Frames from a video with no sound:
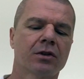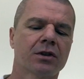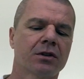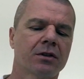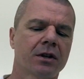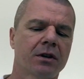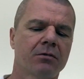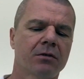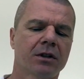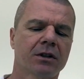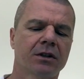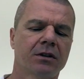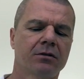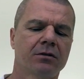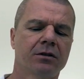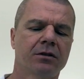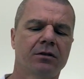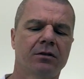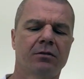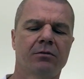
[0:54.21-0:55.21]
So that worked
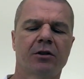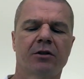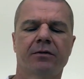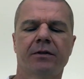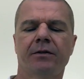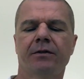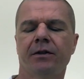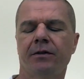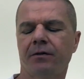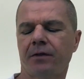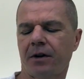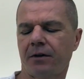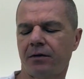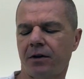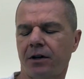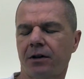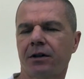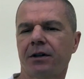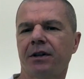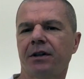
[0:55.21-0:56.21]
out to about
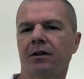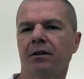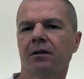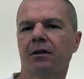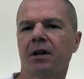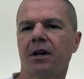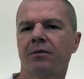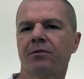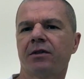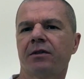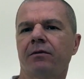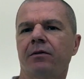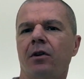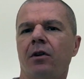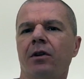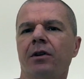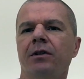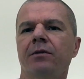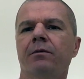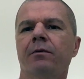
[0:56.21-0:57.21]
5,500 kilograms of
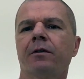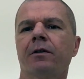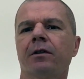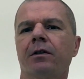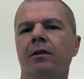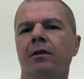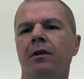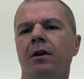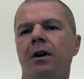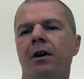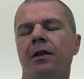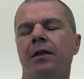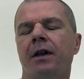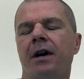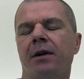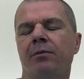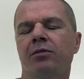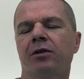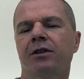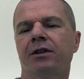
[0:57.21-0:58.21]
volume for
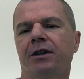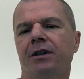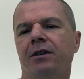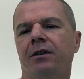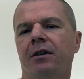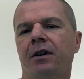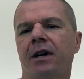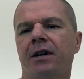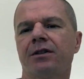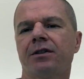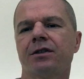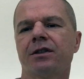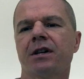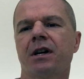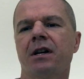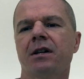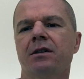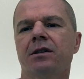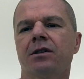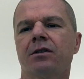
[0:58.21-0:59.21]
that particular
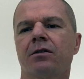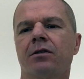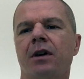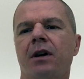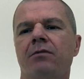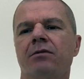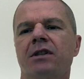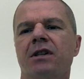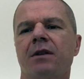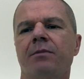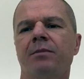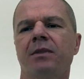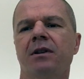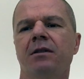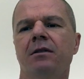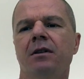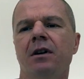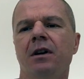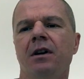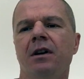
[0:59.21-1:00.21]
exercise. So that was up
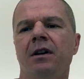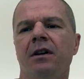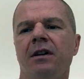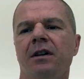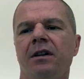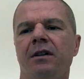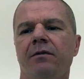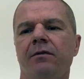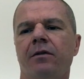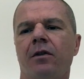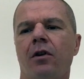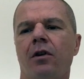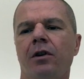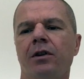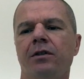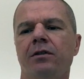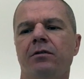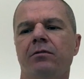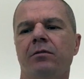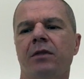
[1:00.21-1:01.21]
in
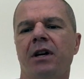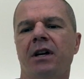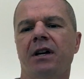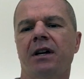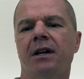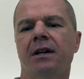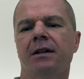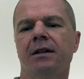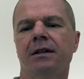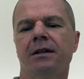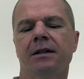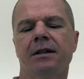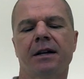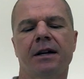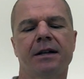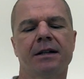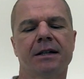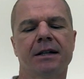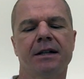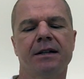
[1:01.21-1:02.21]
volume and
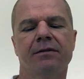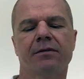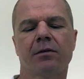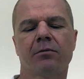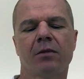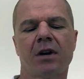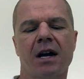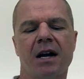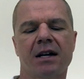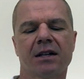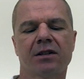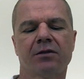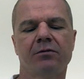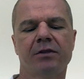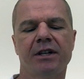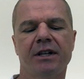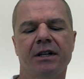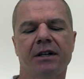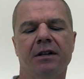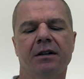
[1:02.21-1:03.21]
intensity from last
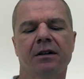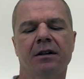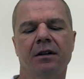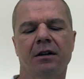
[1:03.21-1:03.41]
week.